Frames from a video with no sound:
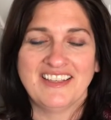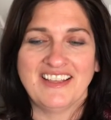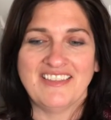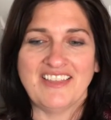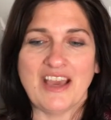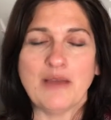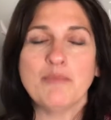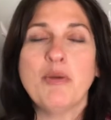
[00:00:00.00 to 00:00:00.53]

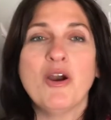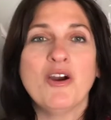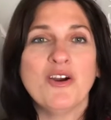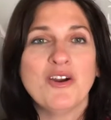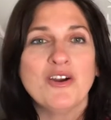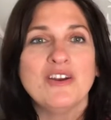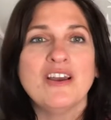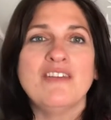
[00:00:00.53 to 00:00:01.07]
that
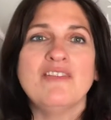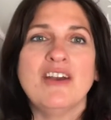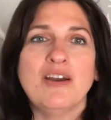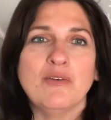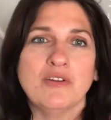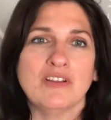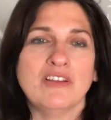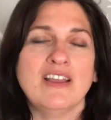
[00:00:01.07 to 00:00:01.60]
part of
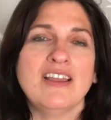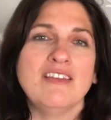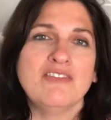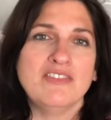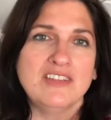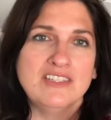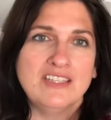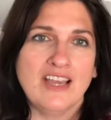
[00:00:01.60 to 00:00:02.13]
our
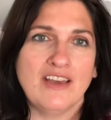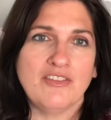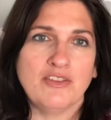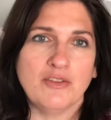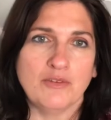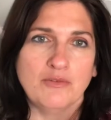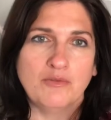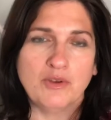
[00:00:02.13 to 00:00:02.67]
life, the death,
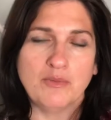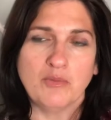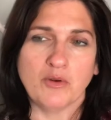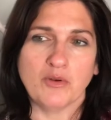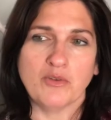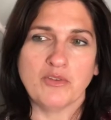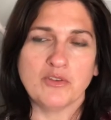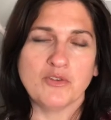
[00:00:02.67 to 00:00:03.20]
the
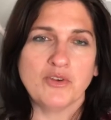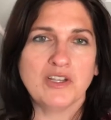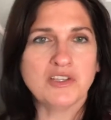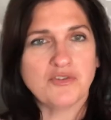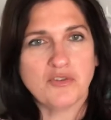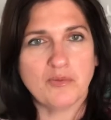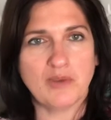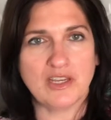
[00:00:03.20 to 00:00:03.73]
rebirth, the
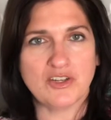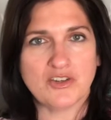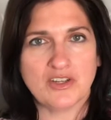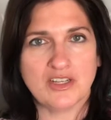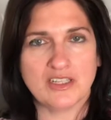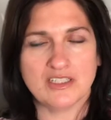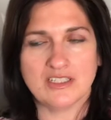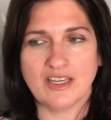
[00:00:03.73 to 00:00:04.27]
transformation,
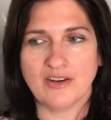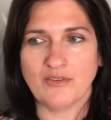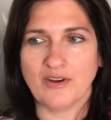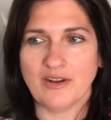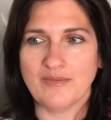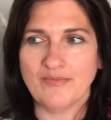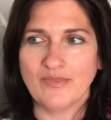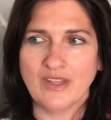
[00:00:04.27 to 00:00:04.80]

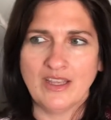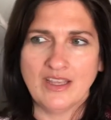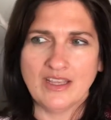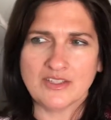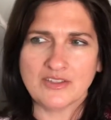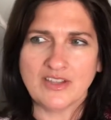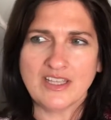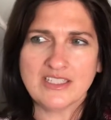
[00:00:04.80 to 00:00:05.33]
etc.
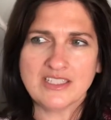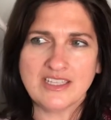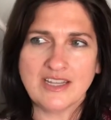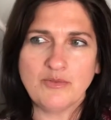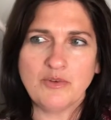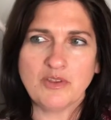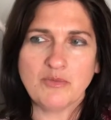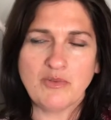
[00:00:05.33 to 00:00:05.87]
So that
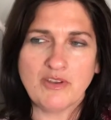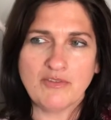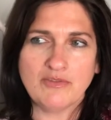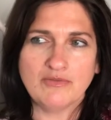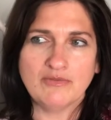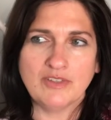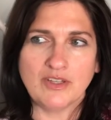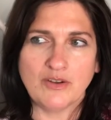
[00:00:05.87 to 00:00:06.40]
stayed with me,
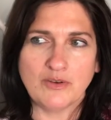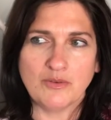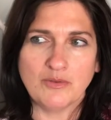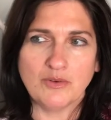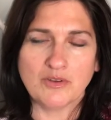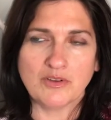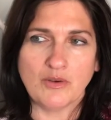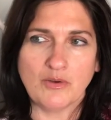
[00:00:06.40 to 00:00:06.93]
you know,
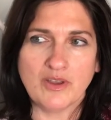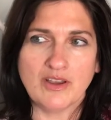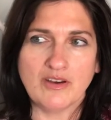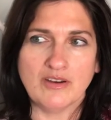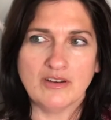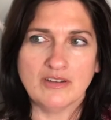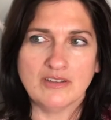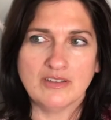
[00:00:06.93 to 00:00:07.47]
we're going
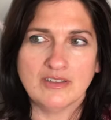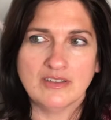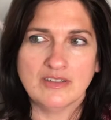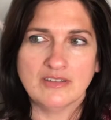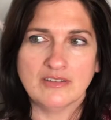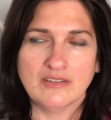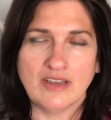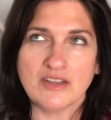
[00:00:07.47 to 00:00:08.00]
on,
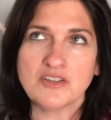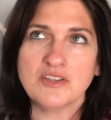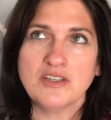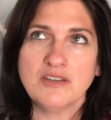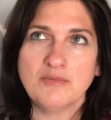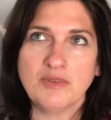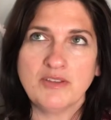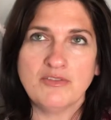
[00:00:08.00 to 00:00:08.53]

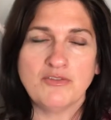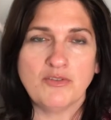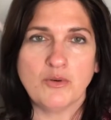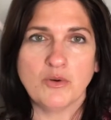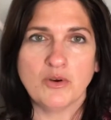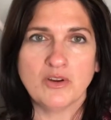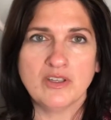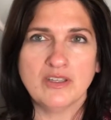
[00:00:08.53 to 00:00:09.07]
actually it'd be
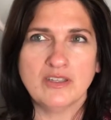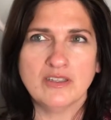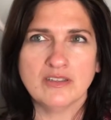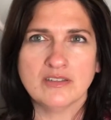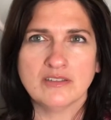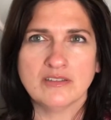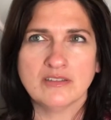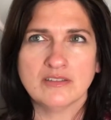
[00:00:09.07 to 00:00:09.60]
four years.
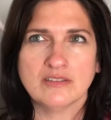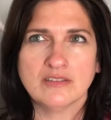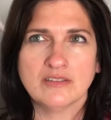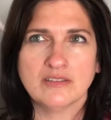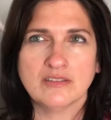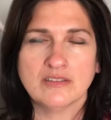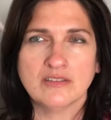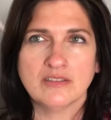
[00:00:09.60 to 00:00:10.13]

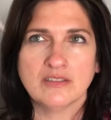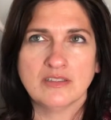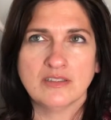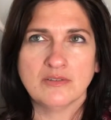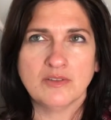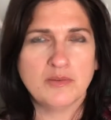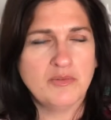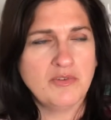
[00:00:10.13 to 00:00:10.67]

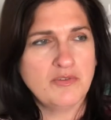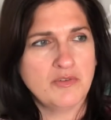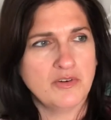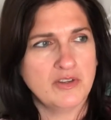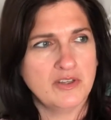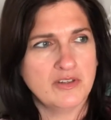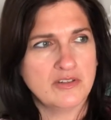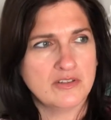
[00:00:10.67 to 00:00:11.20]
Would it be four
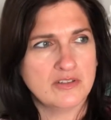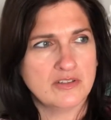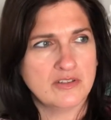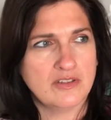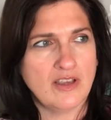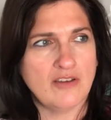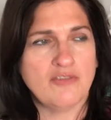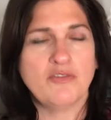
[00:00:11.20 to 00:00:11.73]
years?
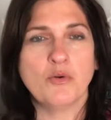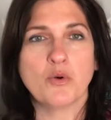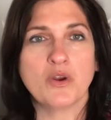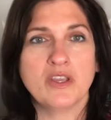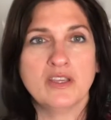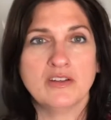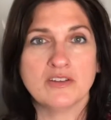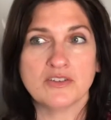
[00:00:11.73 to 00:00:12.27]
Yeah, four
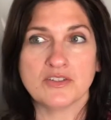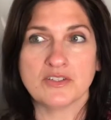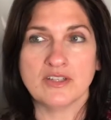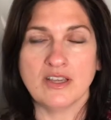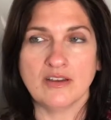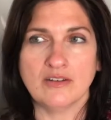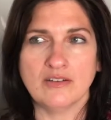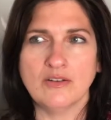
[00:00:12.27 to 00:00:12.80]
years
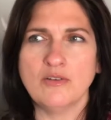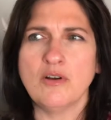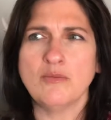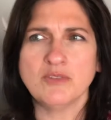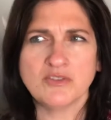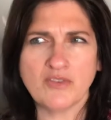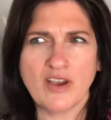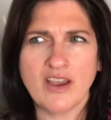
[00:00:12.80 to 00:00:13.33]
now. No,
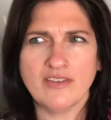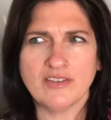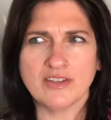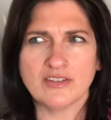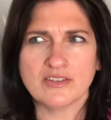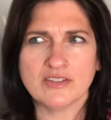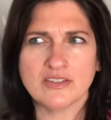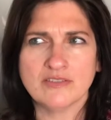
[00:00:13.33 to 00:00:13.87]
almost five
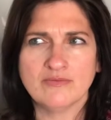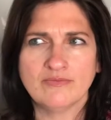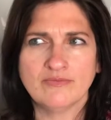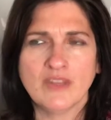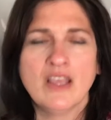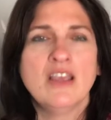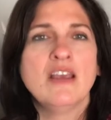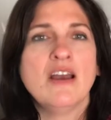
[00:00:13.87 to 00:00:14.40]
years
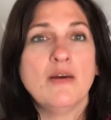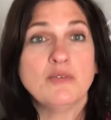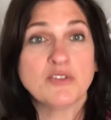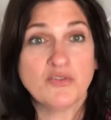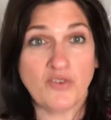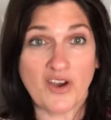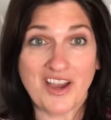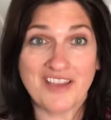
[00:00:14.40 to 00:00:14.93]

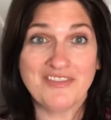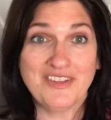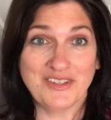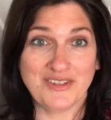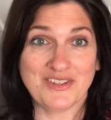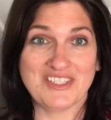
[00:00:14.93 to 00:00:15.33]
almost five years